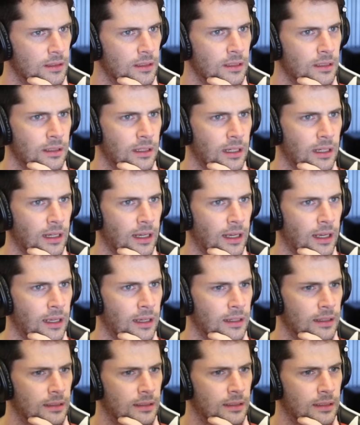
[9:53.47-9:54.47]
Okay.
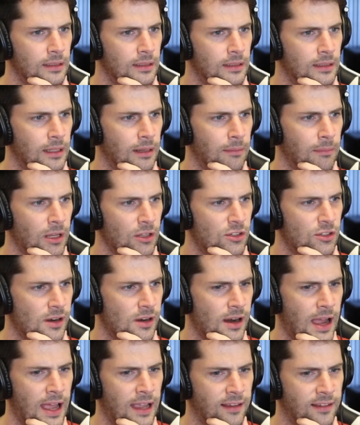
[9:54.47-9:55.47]
I'm not
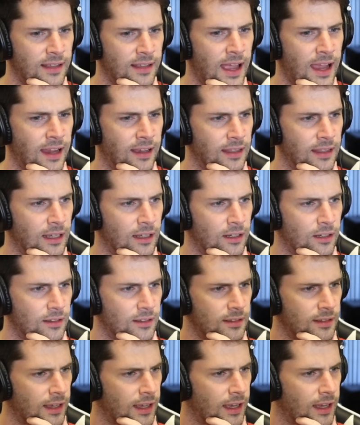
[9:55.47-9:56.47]
sure I exactly
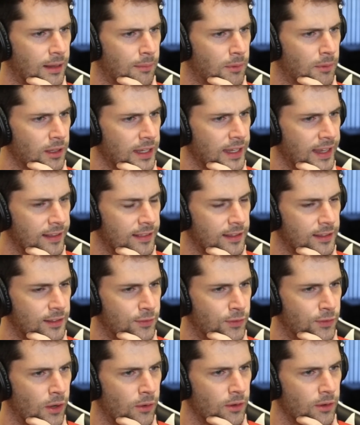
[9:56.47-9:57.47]
understand. I'm looking at this
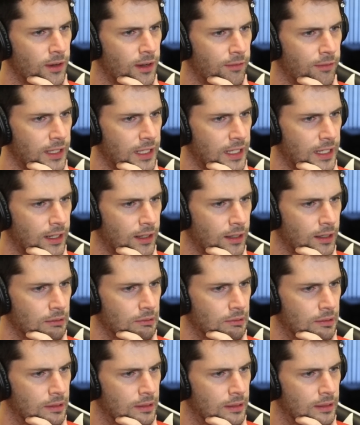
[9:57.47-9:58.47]
photo of it
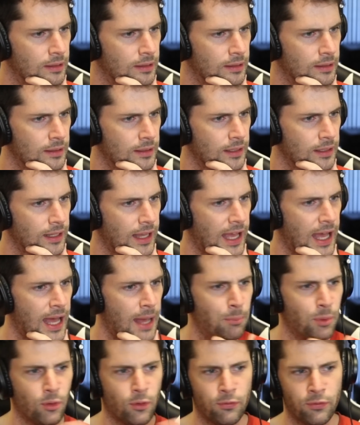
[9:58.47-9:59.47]
here.
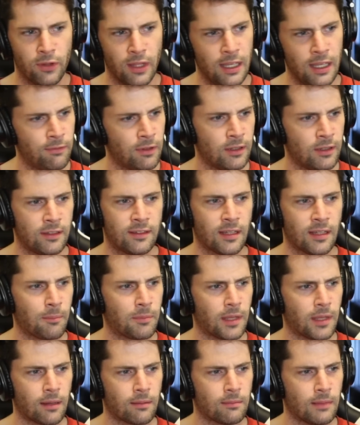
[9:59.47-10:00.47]
Apple flavored
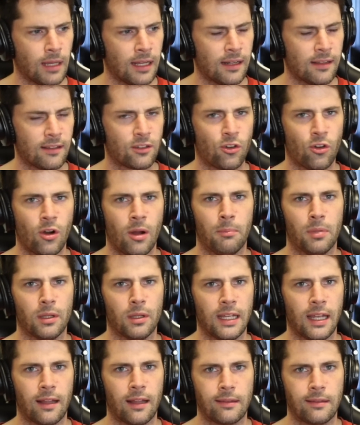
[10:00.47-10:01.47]
something, and it's
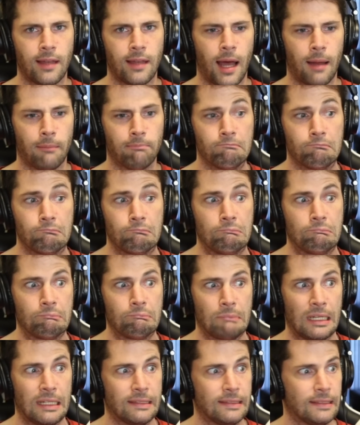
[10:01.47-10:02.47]
crumbly on top,
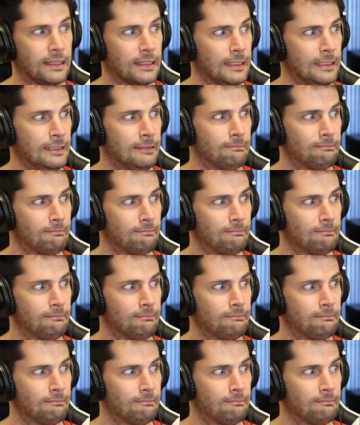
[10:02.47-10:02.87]
basically.